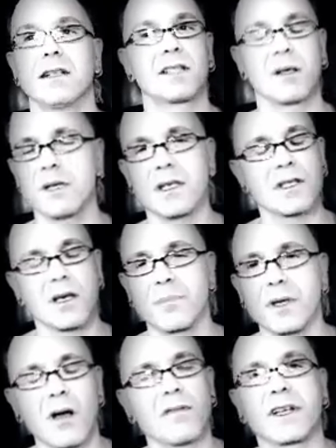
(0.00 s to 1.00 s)
to me, it's like
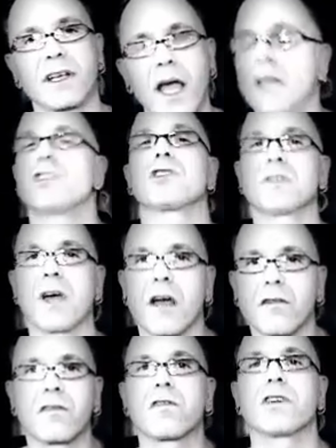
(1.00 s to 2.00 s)
being on vacation
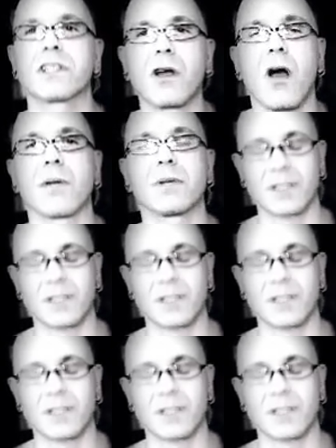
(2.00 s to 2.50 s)
every time.